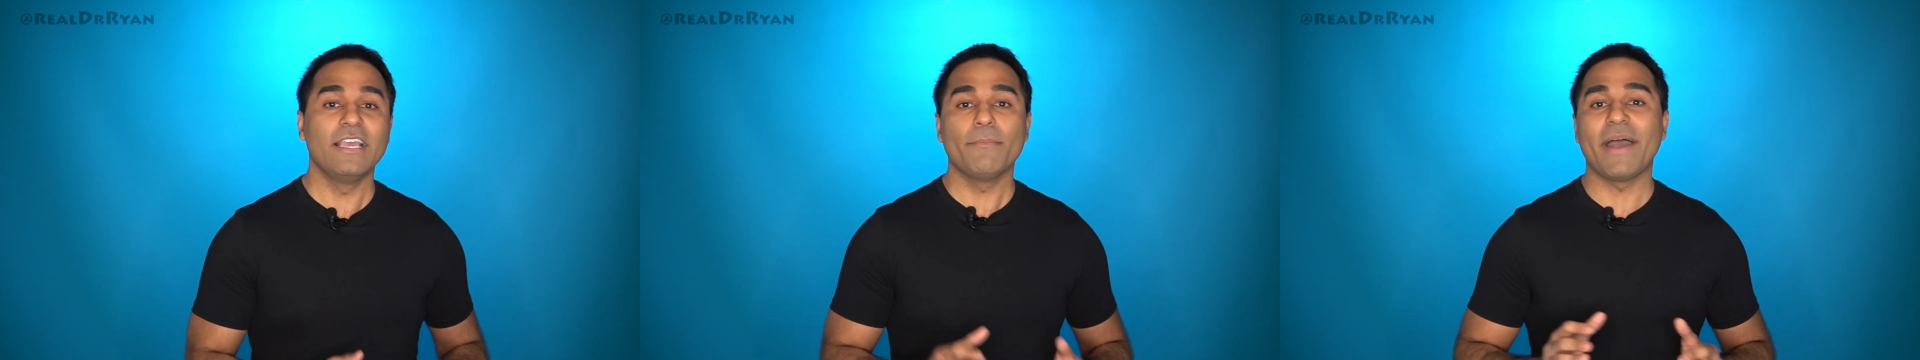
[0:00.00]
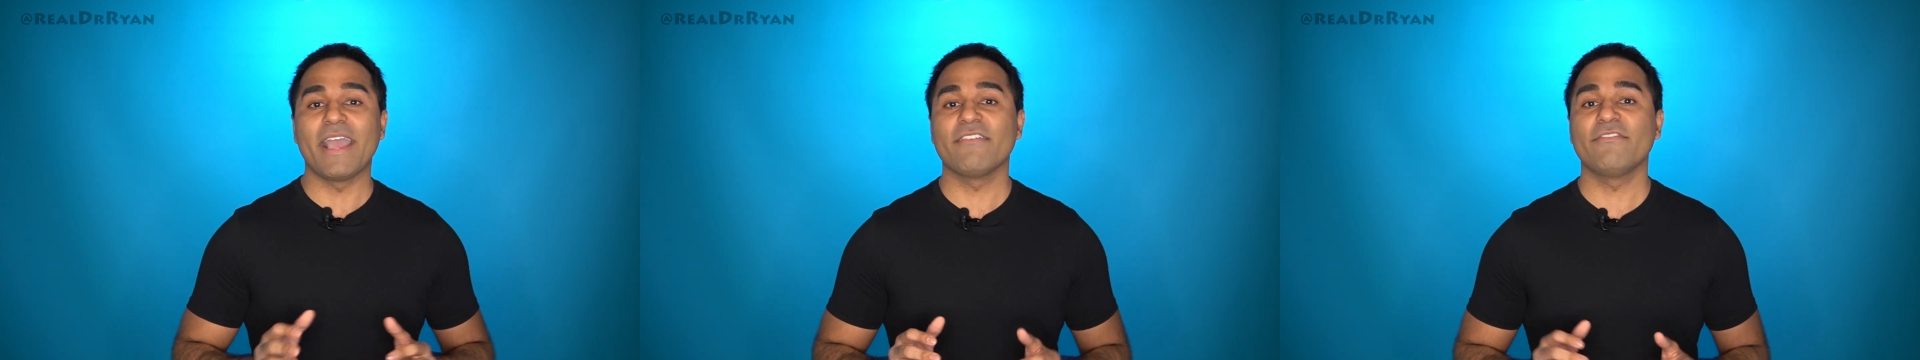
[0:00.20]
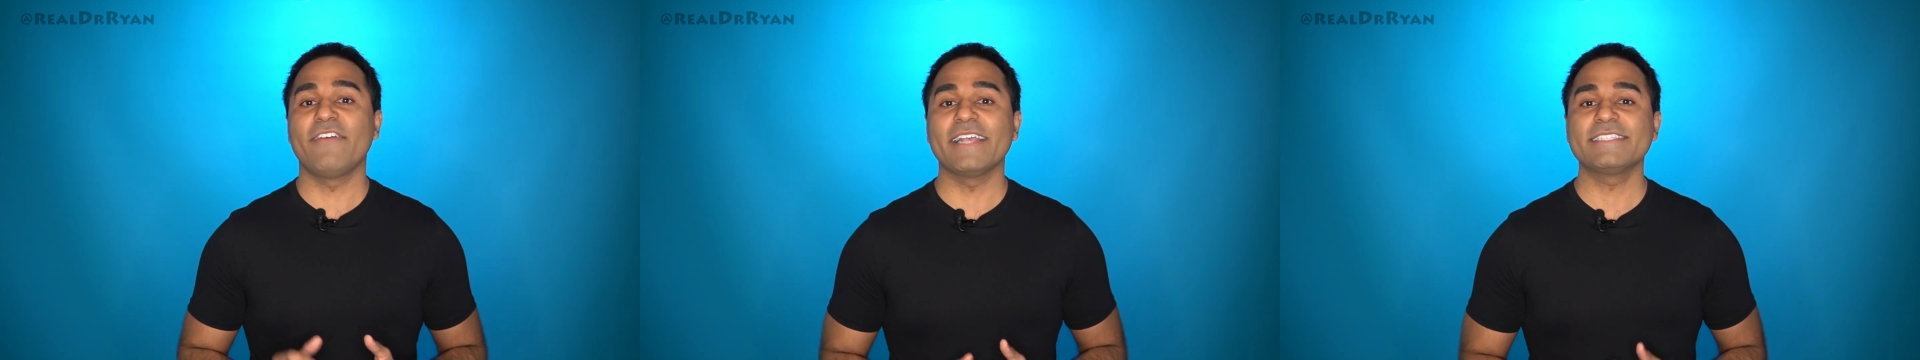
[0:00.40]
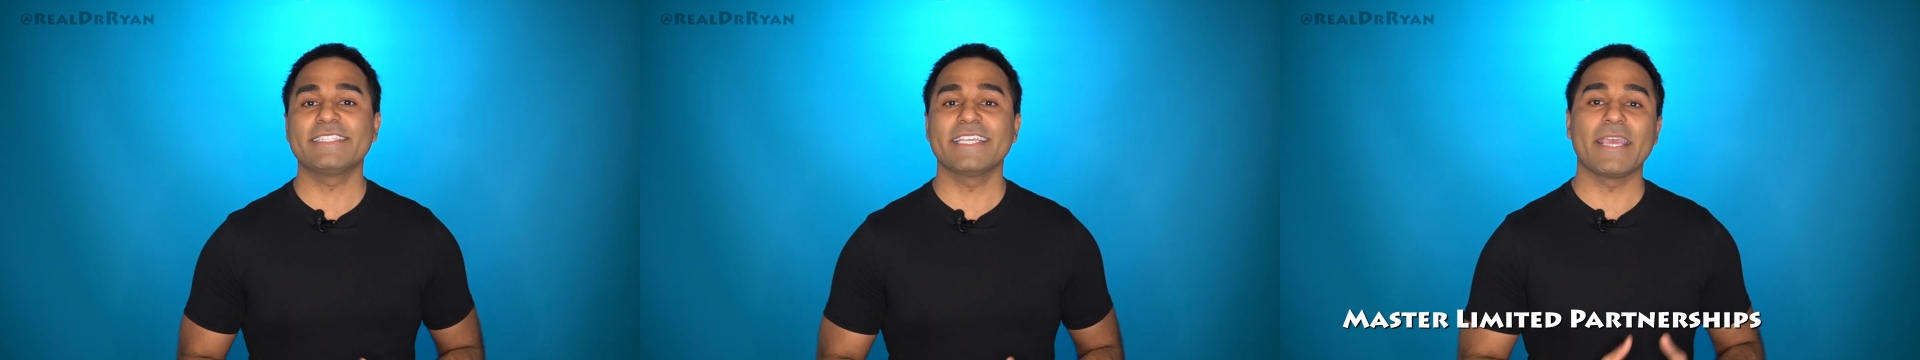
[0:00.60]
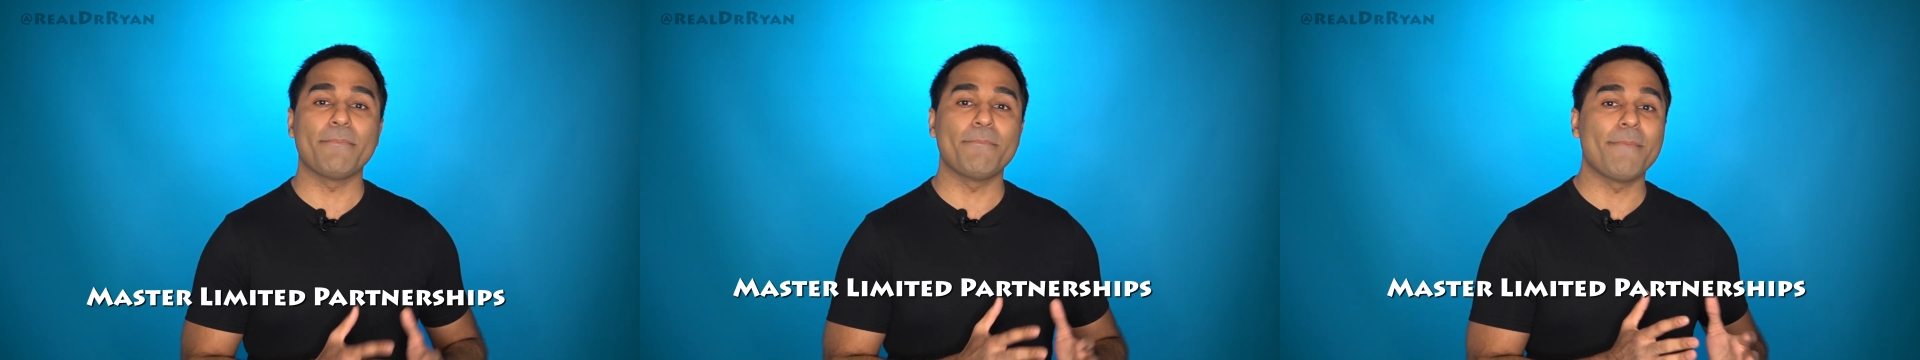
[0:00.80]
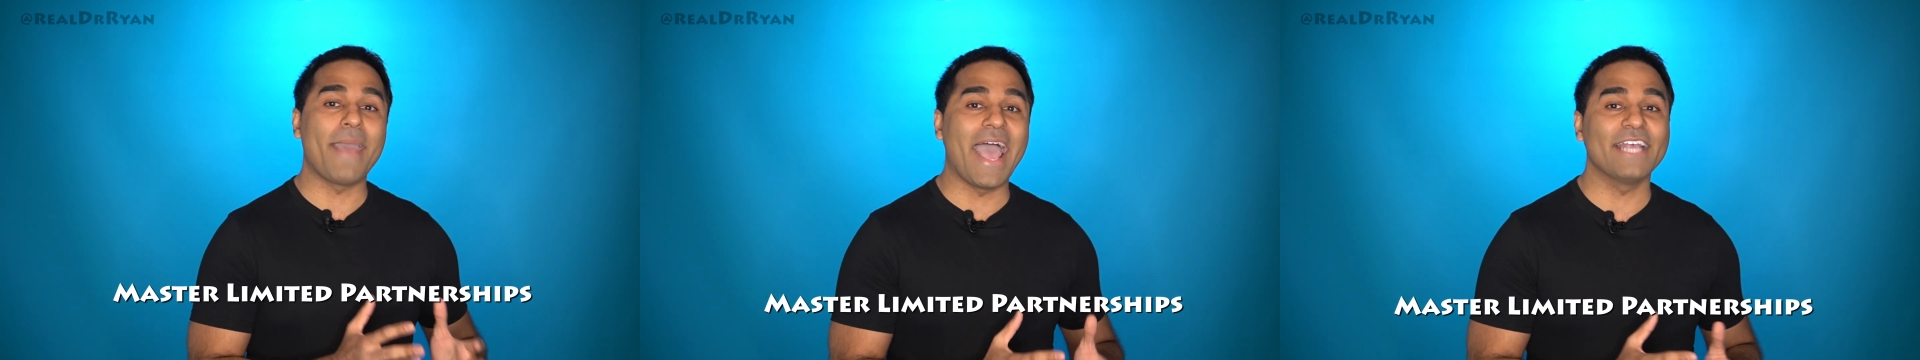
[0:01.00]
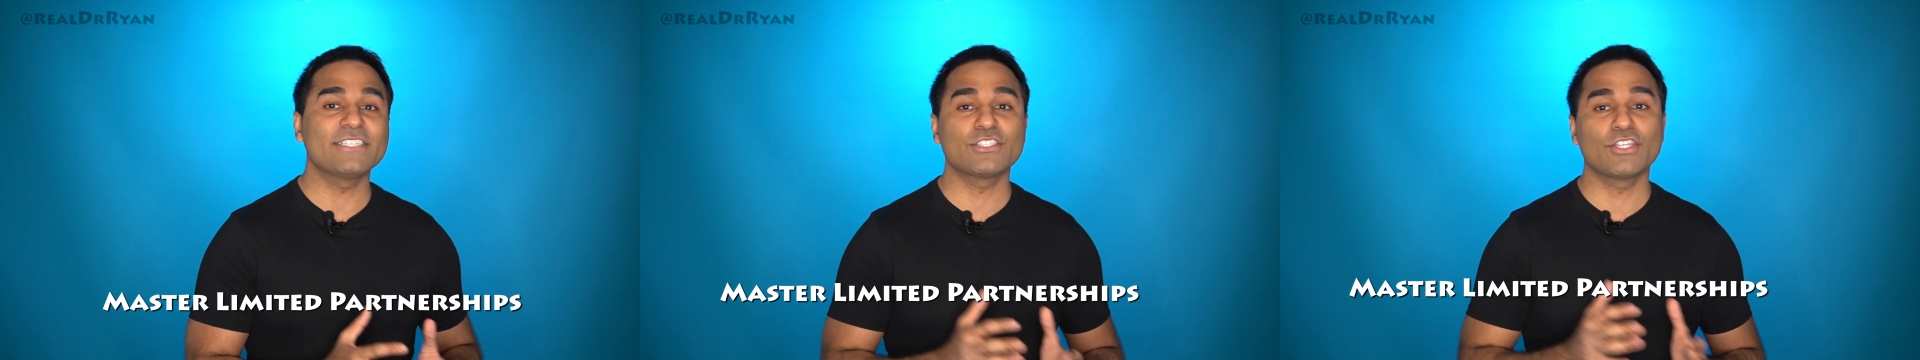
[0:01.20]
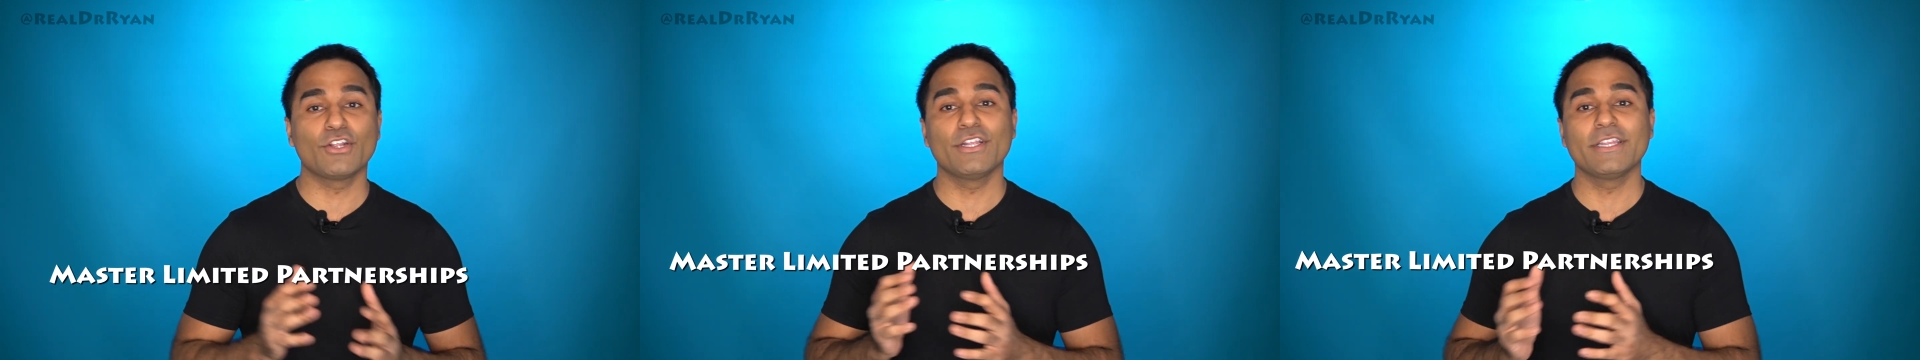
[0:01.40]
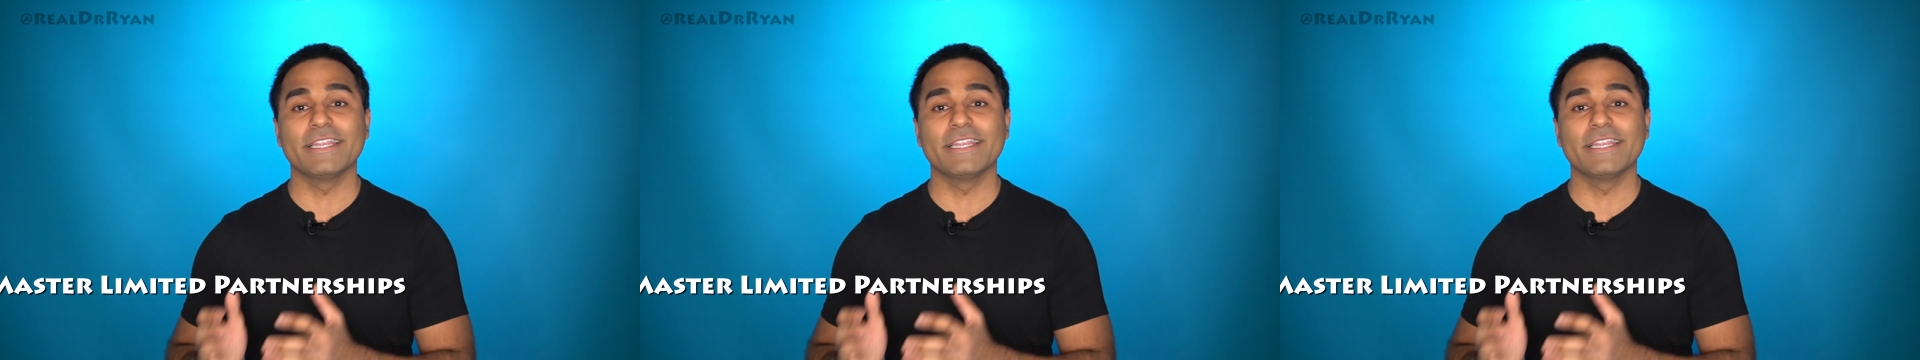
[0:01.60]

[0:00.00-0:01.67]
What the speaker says: by investing in master